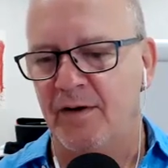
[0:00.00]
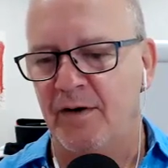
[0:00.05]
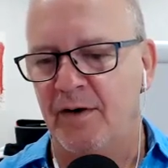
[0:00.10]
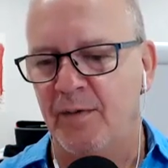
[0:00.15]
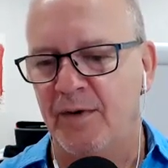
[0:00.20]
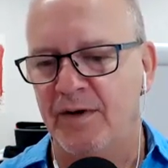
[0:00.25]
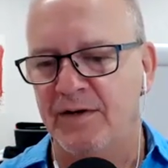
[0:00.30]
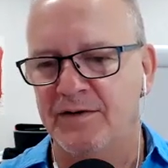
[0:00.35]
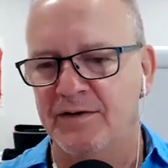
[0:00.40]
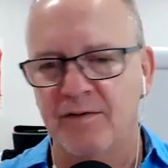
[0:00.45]
I
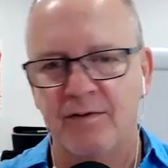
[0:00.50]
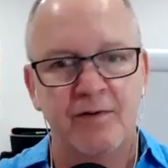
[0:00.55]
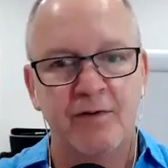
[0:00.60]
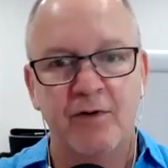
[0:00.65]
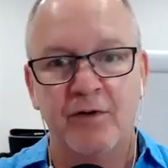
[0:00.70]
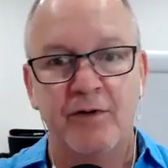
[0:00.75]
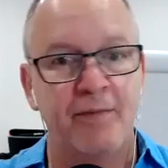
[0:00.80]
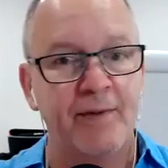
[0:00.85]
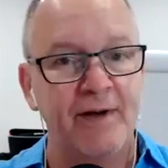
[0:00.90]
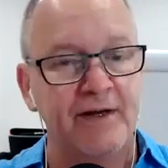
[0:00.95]
went and saw an
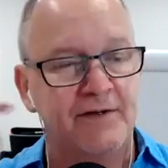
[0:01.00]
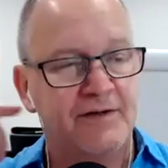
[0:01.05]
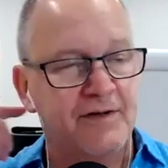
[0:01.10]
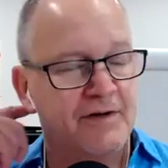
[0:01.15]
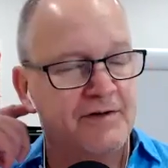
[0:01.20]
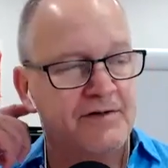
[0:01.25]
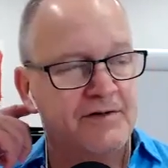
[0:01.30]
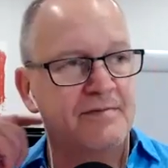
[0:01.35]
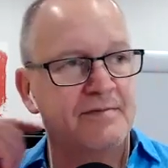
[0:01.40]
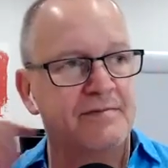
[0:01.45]
orthopedic
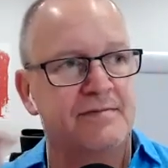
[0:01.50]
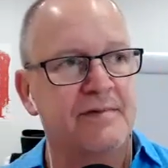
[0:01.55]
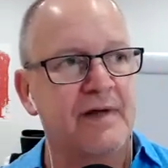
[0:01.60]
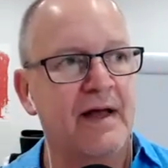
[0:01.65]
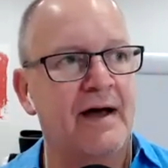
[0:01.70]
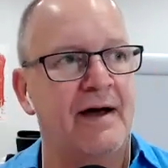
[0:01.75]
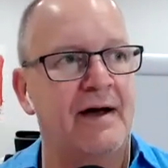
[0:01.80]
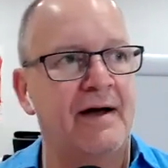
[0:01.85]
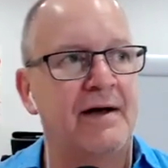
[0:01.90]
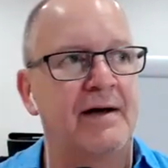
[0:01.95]
surgeon
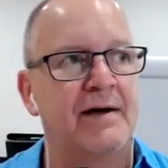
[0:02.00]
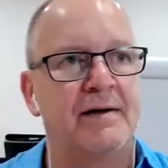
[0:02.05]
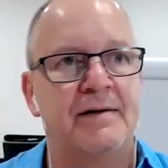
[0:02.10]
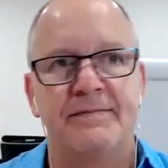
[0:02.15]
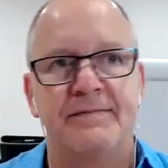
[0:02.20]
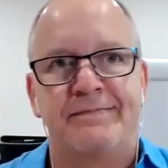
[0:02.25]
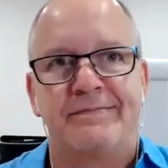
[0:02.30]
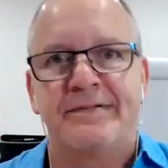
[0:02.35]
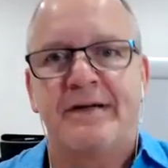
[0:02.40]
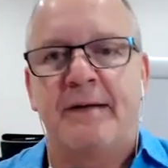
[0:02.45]
a
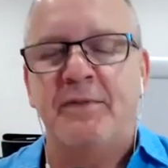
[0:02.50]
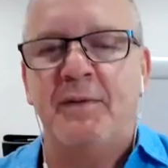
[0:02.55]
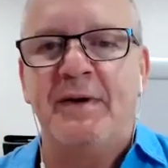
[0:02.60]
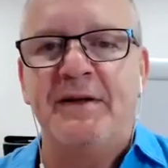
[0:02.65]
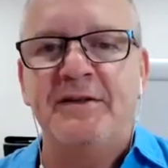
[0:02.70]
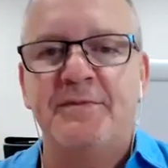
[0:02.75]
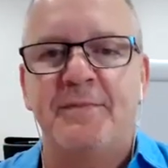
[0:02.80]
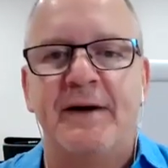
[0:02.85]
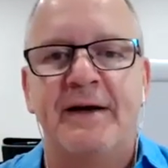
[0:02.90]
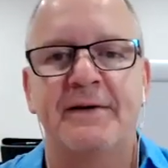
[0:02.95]
couple of
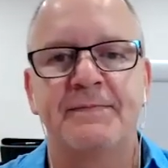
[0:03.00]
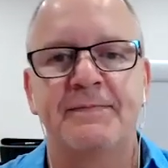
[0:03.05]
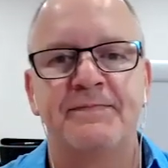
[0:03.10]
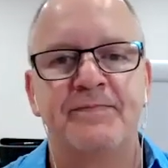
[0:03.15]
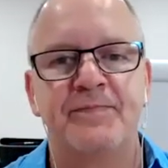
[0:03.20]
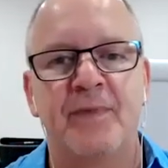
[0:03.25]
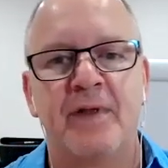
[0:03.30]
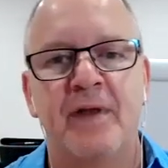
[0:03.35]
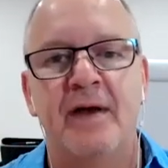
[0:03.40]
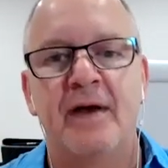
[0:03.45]
months back,
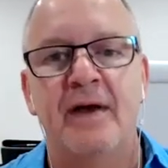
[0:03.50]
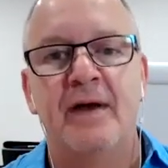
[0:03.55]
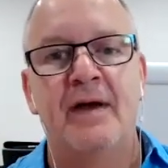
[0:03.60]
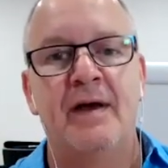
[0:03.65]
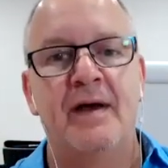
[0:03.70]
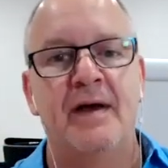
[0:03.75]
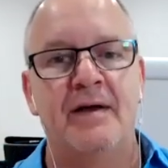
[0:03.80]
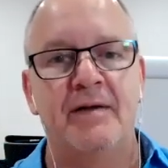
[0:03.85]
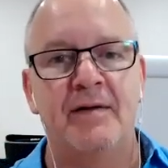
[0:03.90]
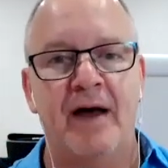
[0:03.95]

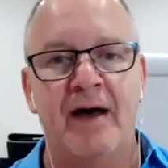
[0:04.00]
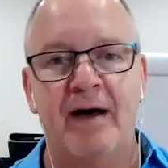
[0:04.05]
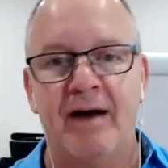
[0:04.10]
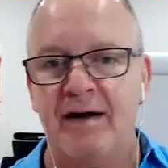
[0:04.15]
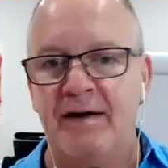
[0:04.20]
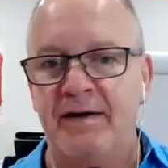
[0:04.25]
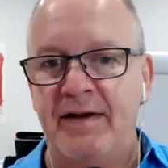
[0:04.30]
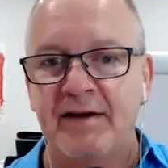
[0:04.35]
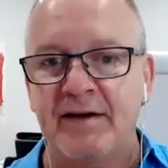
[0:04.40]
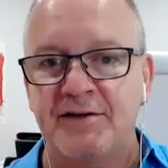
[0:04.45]

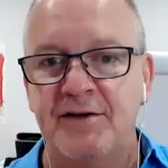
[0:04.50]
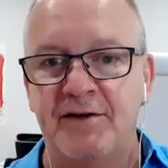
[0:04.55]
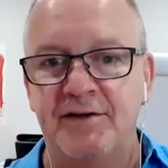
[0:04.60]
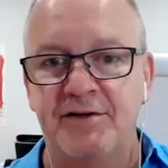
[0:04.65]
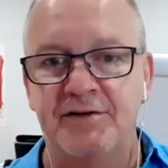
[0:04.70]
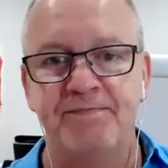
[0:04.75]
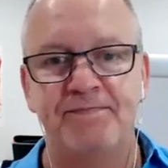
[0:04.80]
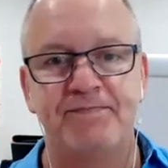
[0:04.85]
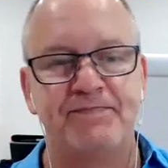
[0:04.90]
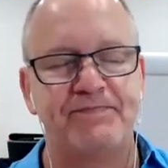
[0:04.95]
neck
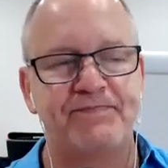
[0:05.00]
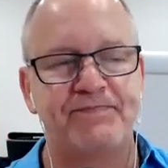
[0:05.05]
surgeon.